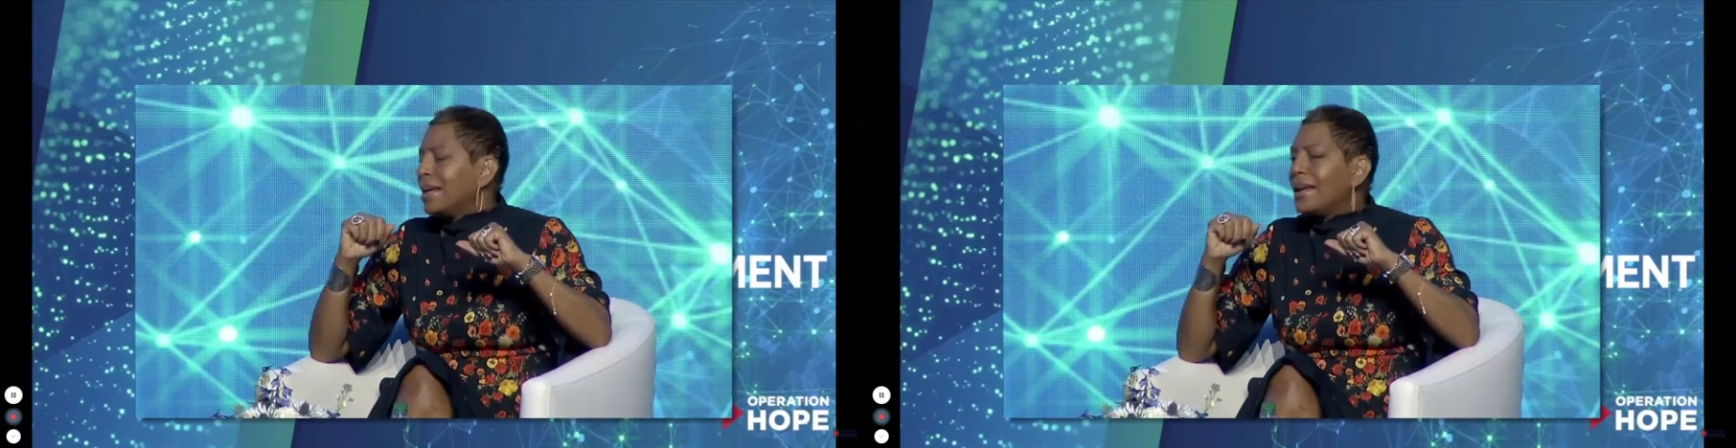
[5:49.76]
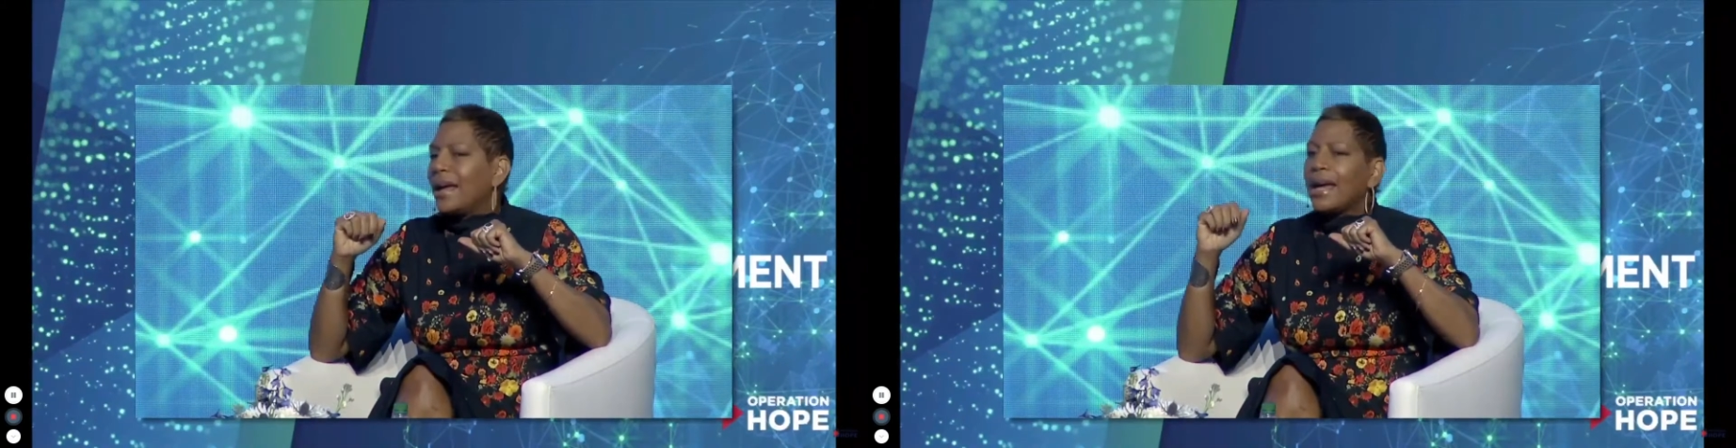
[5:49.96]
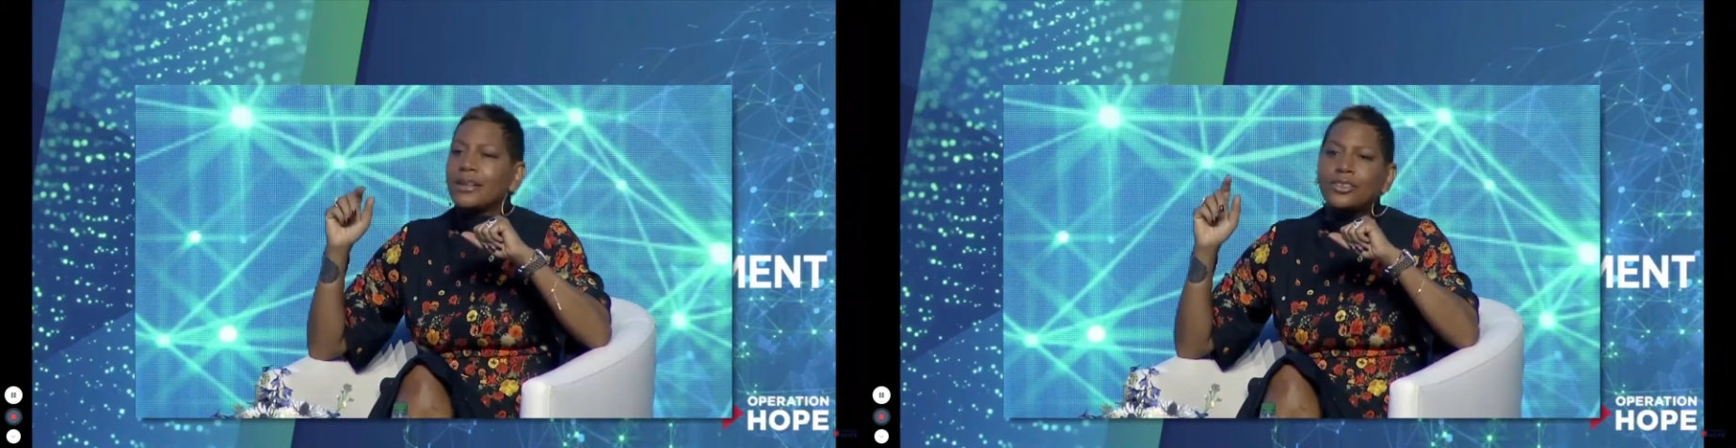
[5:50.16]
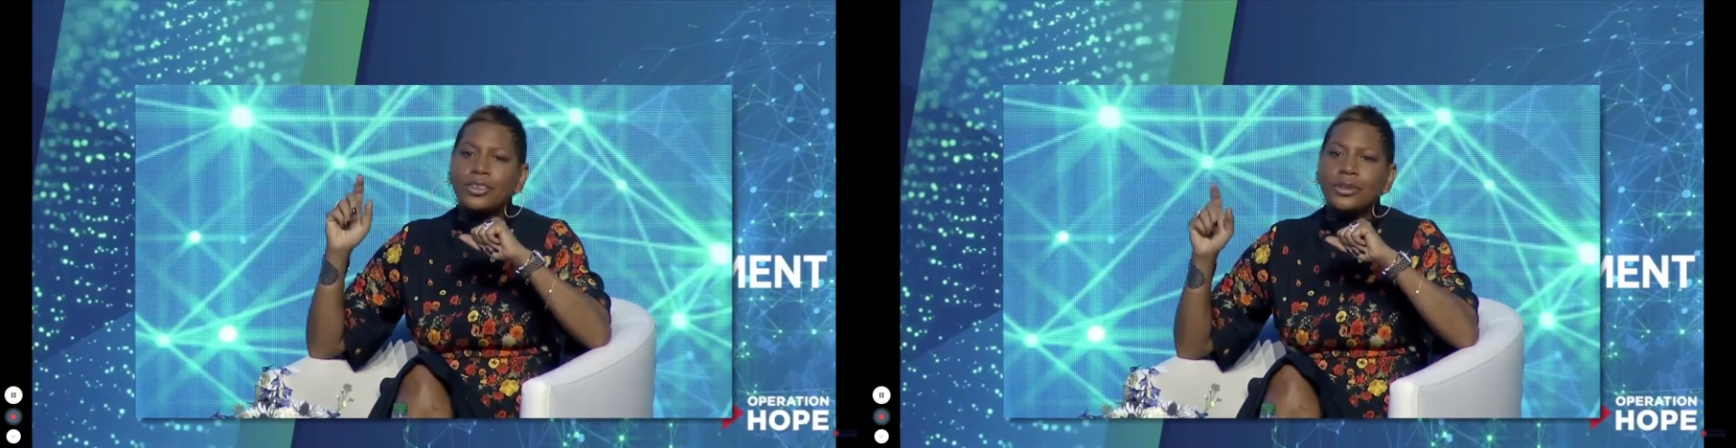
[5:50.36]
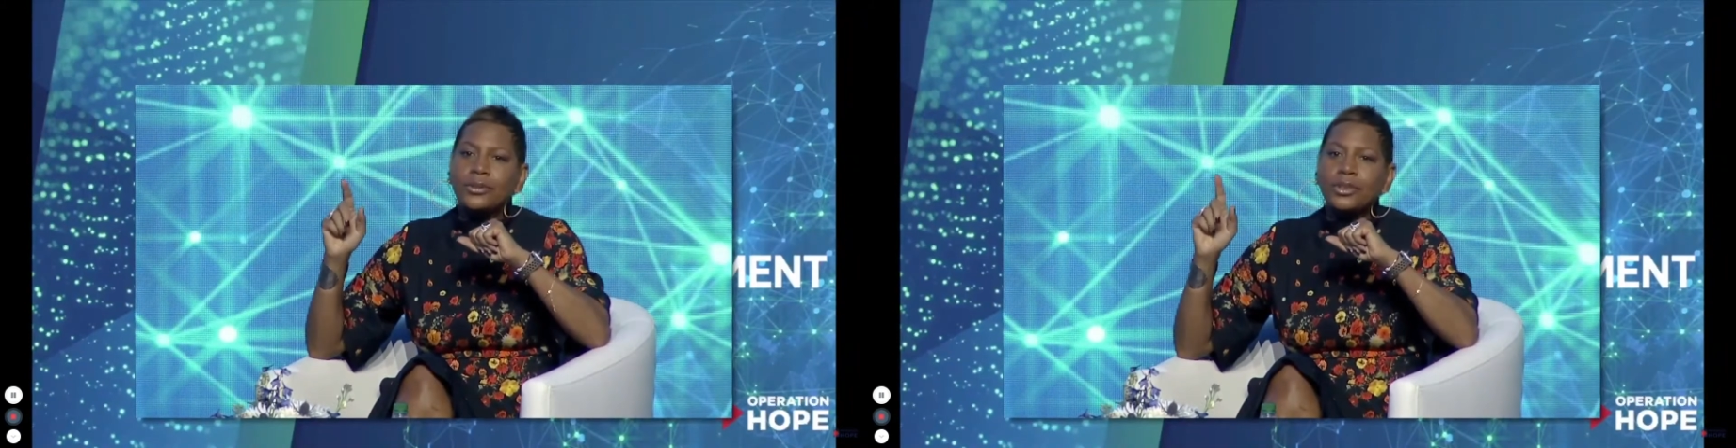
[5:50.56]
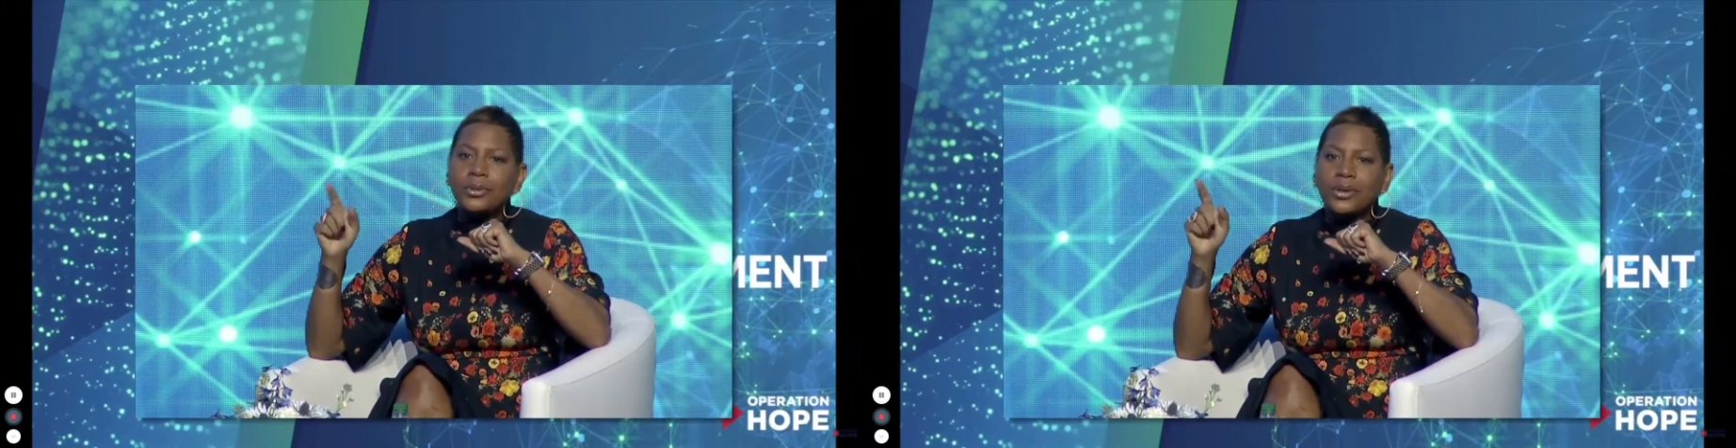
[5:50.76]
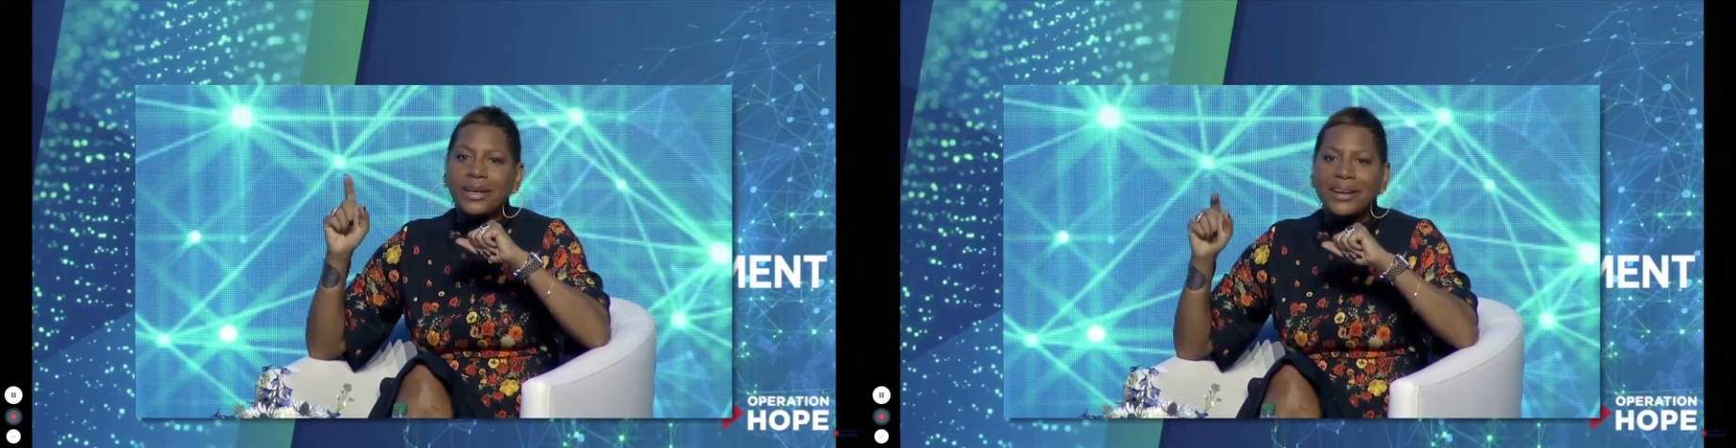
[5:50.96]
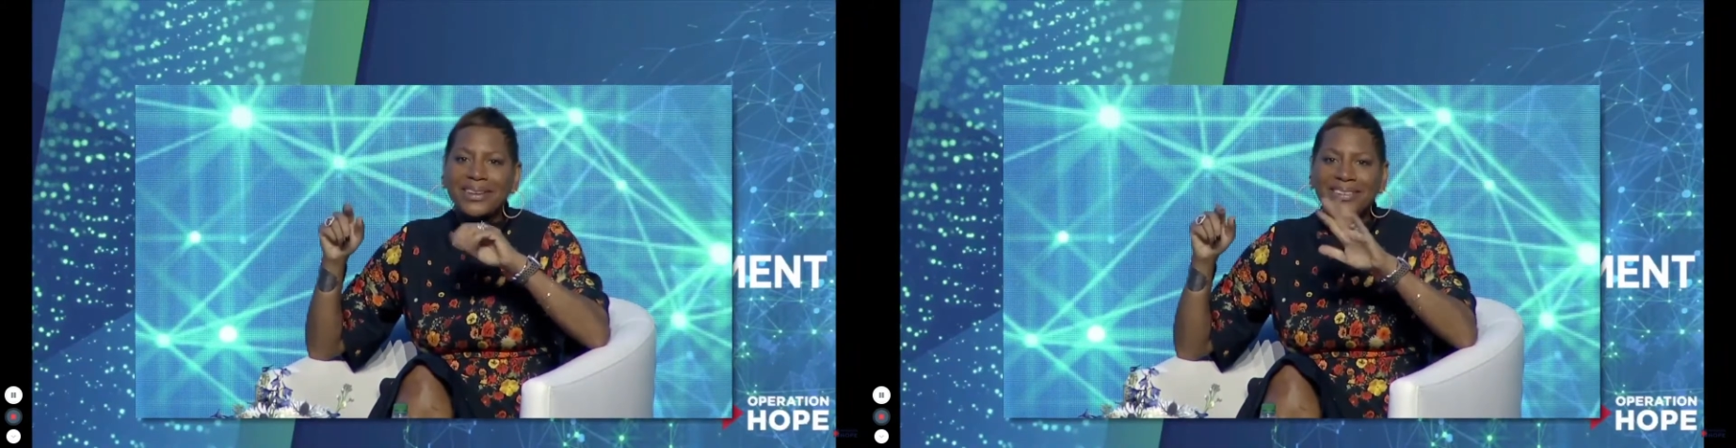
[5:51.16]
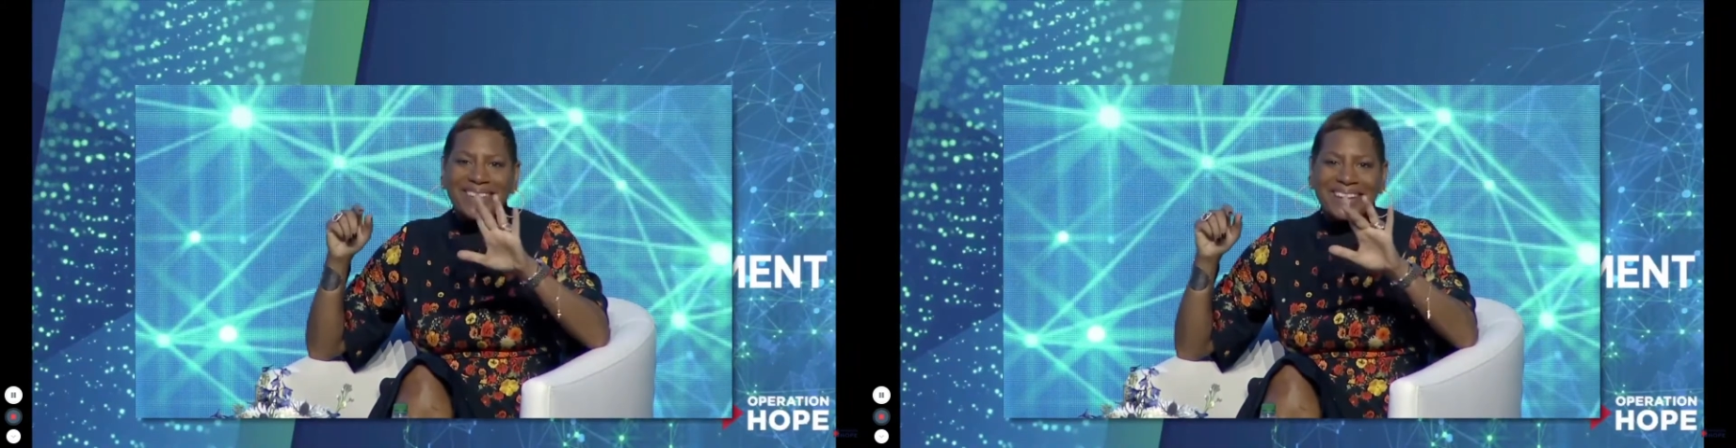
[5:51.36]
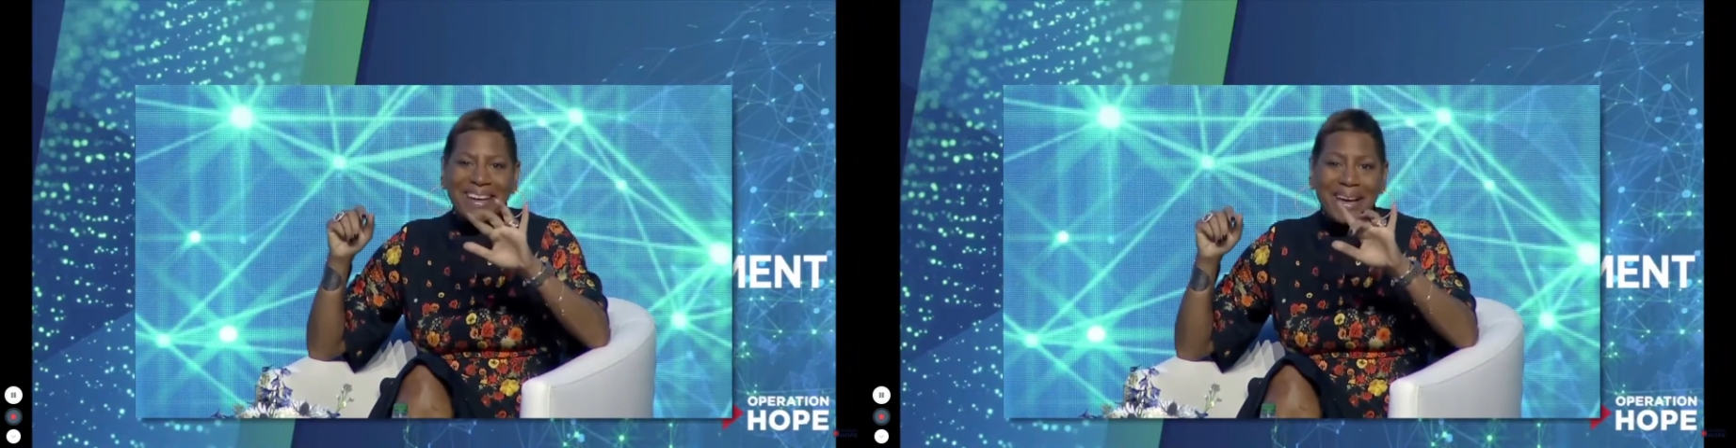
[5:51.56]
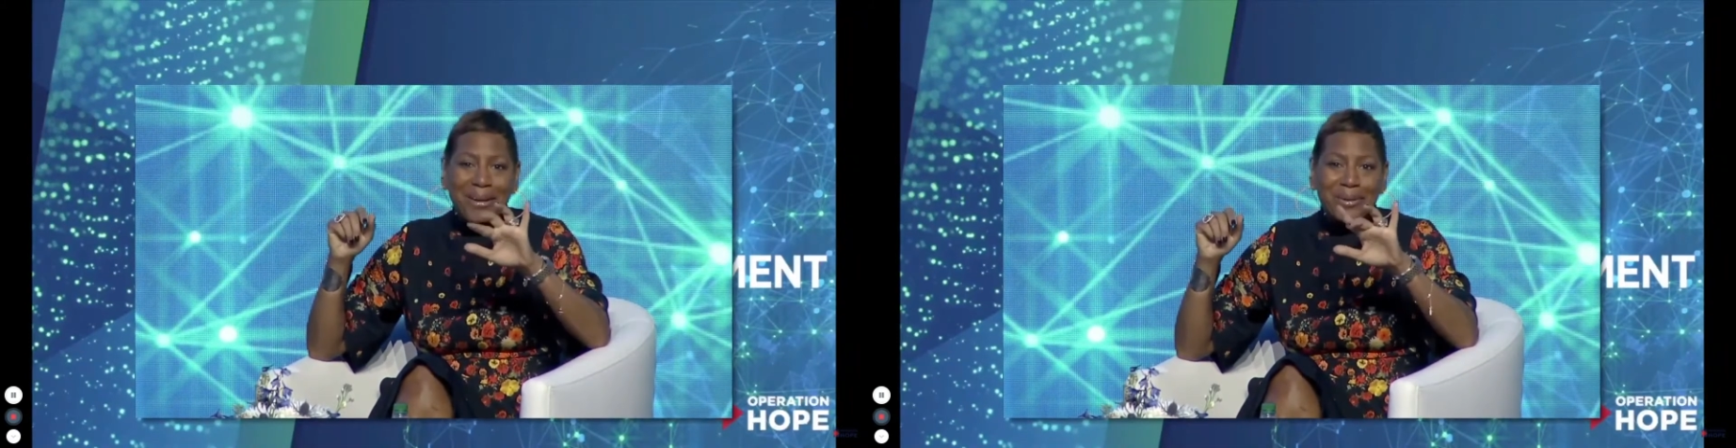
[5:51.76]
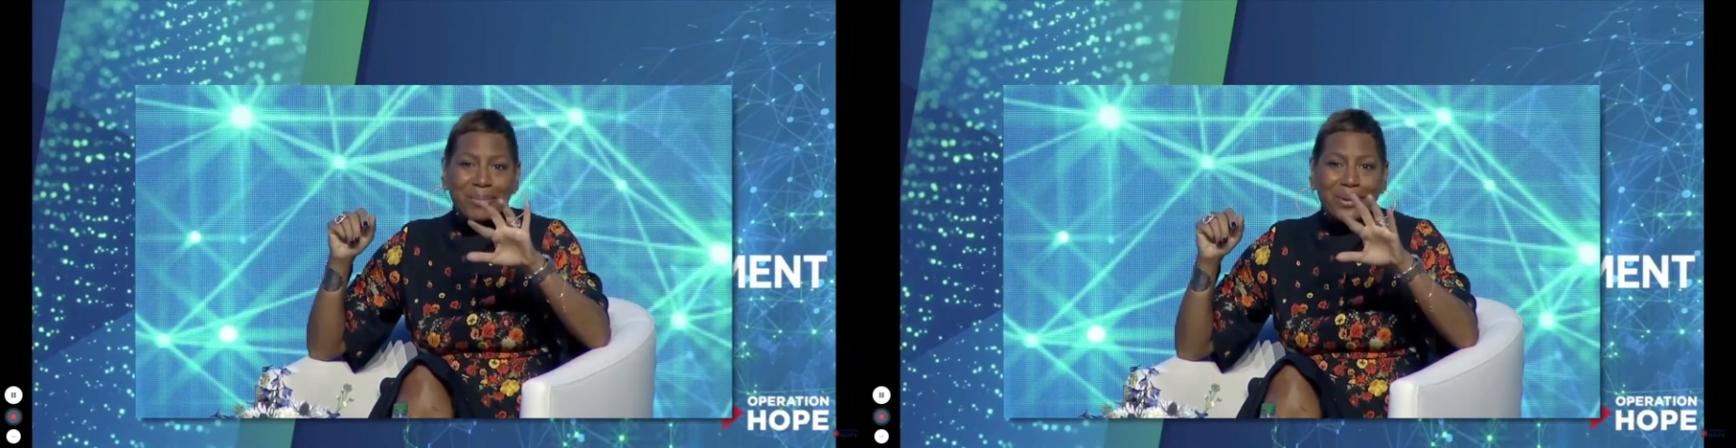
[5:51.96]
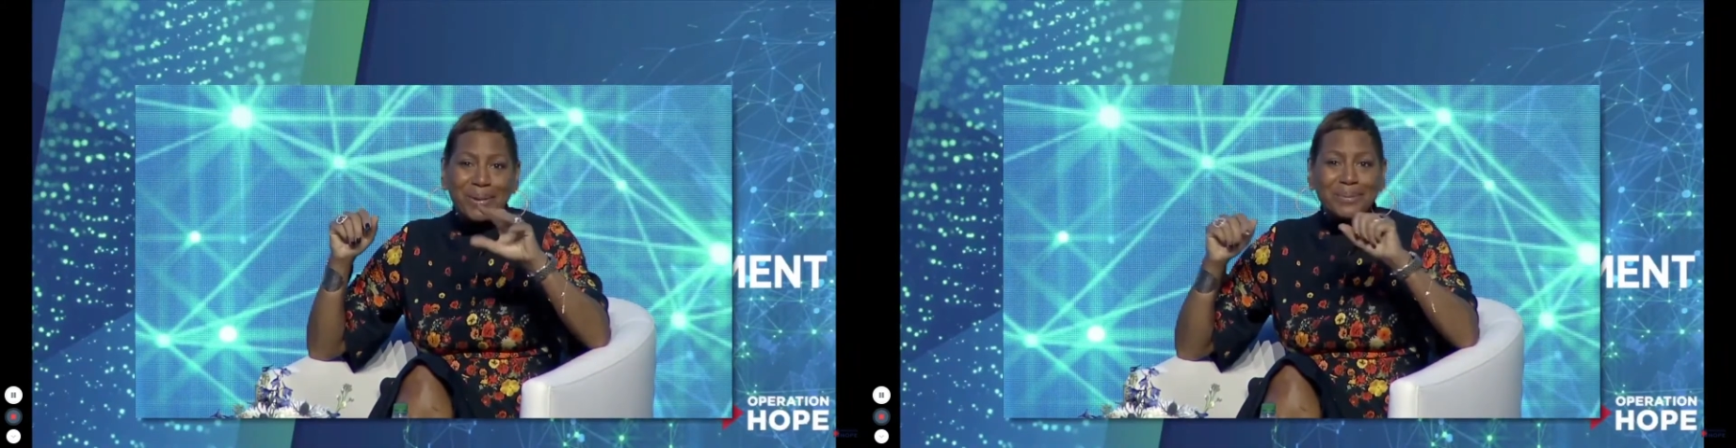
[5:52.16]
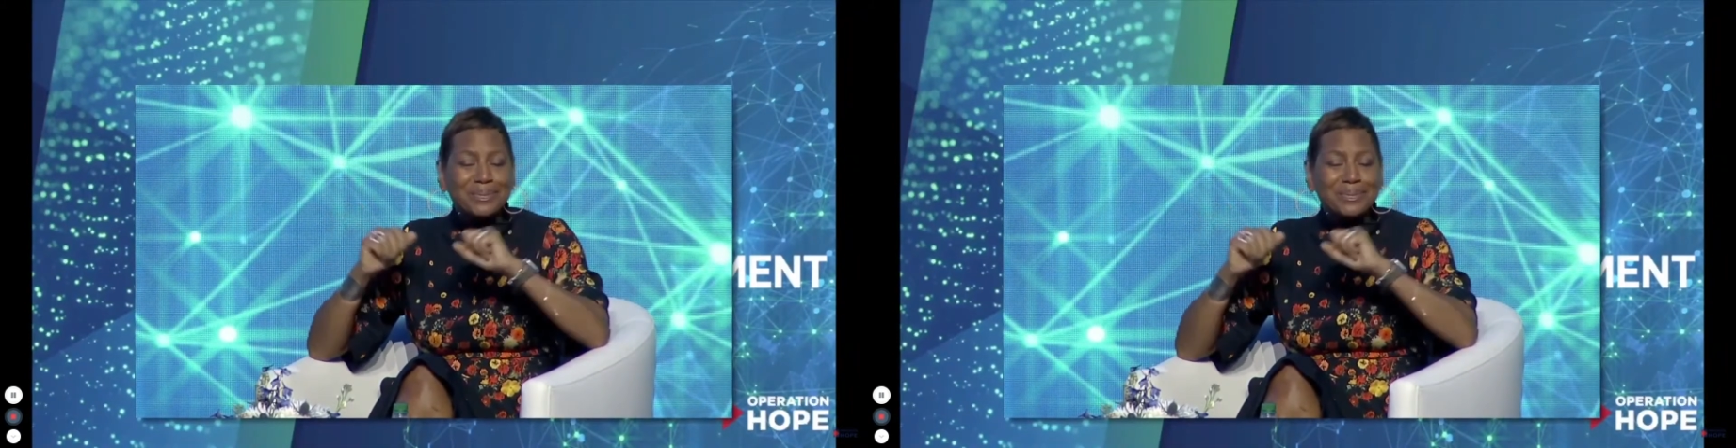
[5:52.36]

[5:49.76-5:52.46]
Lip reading: And until you are held accountable,